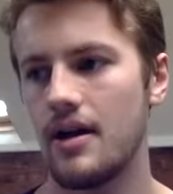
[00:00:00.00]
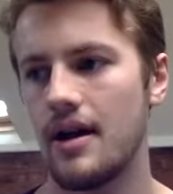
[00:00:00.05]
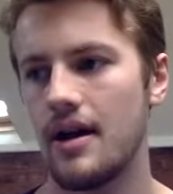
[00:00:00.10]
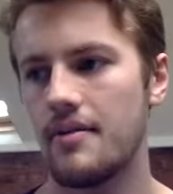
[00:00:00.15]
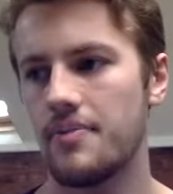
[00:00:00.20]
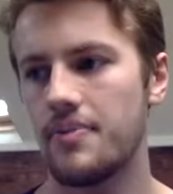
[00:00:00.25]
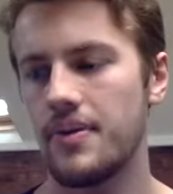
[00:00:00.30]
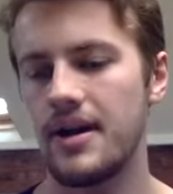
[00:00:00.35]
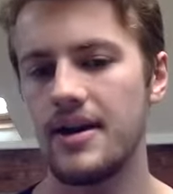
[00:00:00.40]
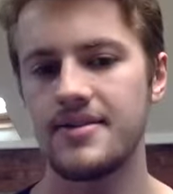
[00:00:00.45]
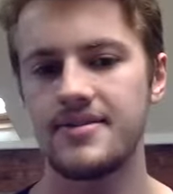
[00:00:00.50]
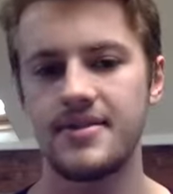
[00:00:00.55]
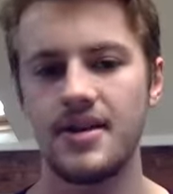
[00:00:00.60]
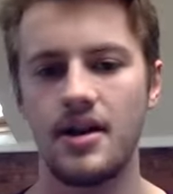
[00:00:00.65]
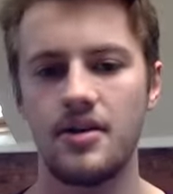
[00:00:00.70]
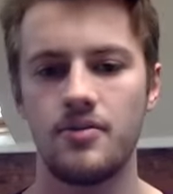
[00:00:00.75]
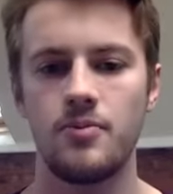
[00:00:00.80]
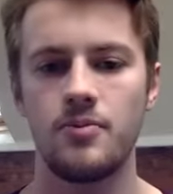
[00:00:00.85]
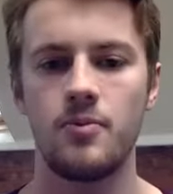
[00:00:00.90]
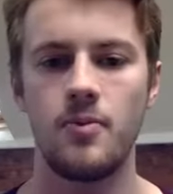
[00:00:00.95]
be a
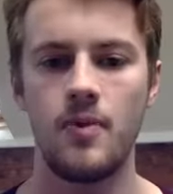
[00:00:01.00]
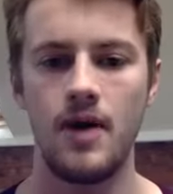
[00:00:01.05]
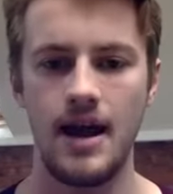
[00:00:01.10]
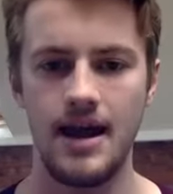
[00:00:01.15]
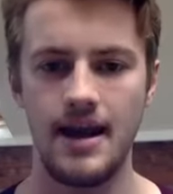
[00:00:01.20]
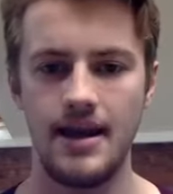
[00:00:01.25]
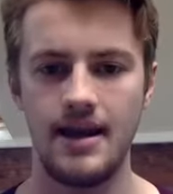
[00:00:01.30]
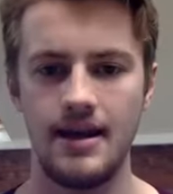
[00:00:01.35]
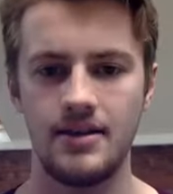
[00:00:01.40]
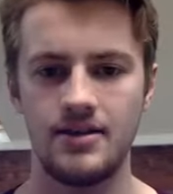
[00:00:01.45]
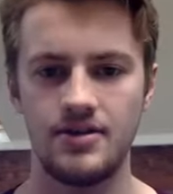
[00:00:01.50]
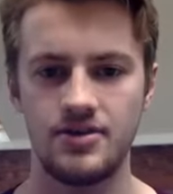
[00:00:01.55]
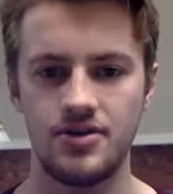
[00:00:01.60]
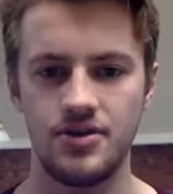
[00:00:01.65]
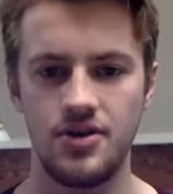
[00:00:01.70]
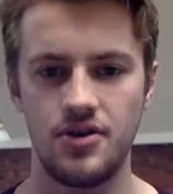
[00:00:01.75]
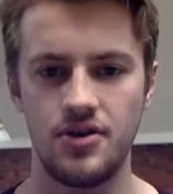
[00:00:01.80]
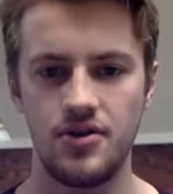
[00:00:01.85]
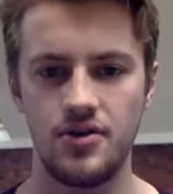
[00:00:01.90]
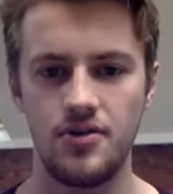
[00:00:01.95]
certain way
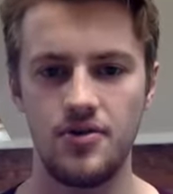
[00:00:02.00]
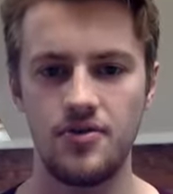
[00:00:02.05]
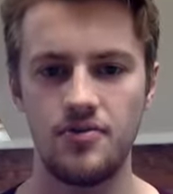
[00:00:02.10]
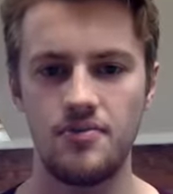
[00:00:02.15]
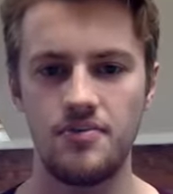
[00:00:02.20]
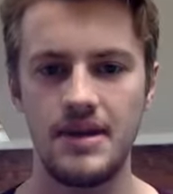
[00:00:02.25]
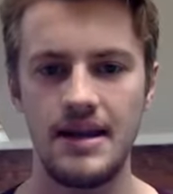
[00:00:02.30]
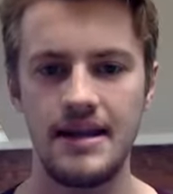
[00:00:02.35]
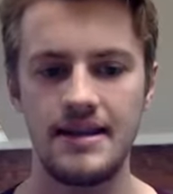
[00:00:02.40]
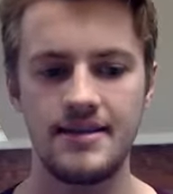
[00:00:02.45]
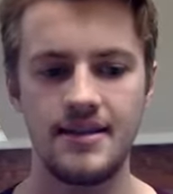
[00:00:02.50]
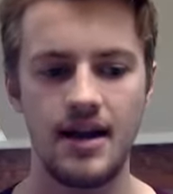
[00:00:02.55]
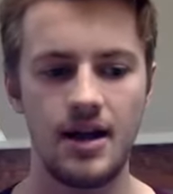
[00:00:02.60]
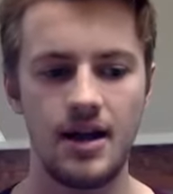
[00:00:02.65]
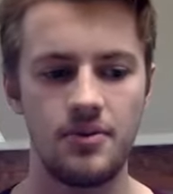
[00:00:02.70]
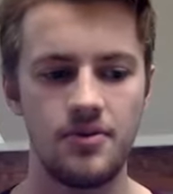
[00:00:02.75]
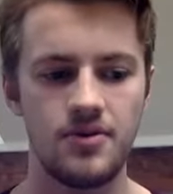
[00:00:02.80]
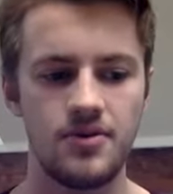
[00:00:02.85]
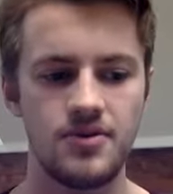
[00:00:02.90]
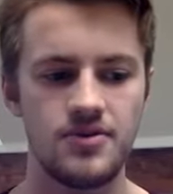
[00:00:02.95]
to mean that
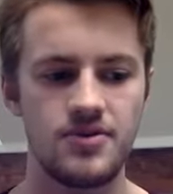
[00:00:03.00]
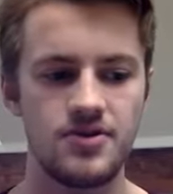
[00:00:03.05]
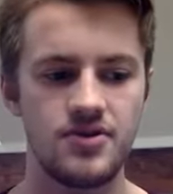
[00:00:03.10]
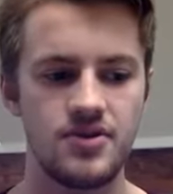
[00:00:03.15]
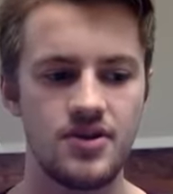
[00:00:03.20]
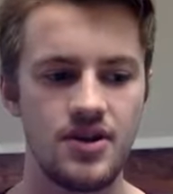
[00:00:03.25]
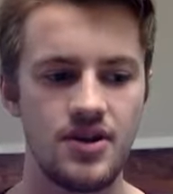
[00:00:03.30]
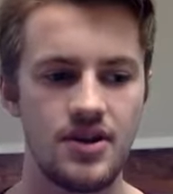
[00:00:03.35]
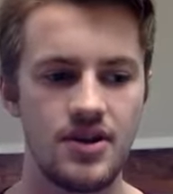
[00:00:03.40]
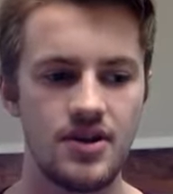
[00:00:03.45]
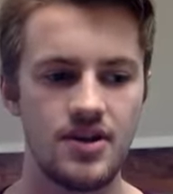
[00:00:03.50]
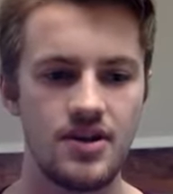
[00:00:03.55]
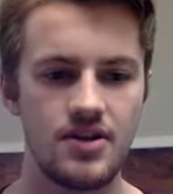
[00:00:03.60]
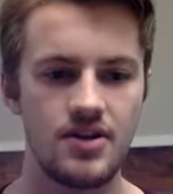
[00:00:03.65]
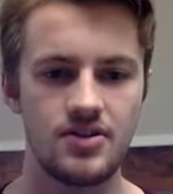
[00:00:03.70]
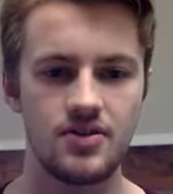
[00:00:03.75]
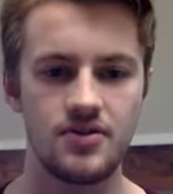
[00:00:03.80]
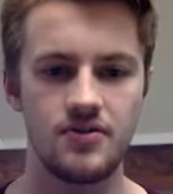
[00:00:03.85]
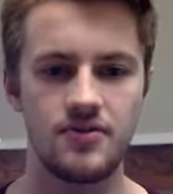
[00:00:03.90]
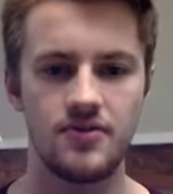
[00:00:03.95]
I was
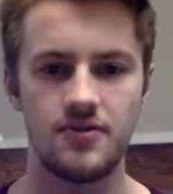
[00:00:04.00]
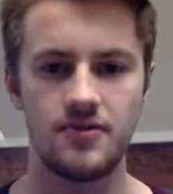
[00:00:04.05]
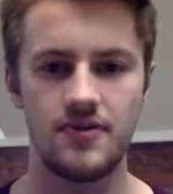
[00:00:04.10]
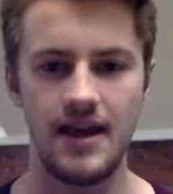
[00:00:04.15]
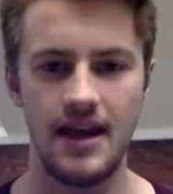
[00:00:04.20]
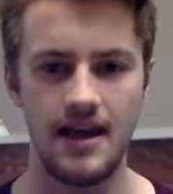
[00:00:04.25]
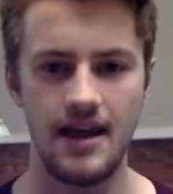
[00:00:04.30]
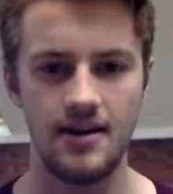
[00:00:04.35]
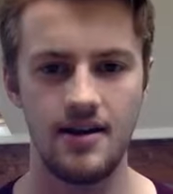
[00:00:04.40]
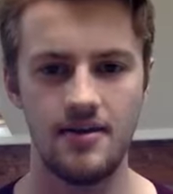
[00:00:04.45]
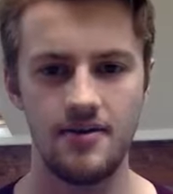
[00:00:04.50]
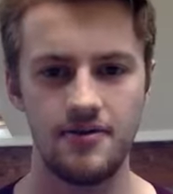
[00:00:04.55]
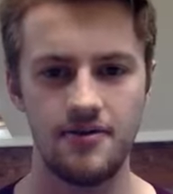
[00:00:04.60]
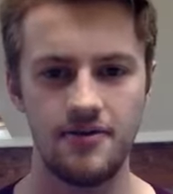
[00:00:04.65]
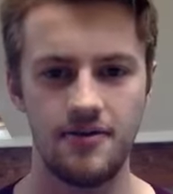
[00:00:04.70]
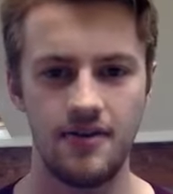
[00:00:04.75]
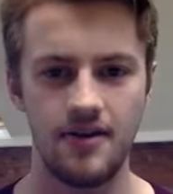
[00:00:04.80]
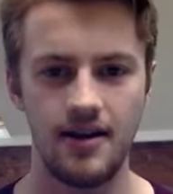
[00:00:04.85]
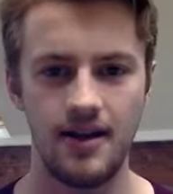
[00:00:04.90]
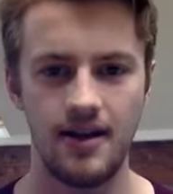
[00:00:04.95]
sort of gay enough.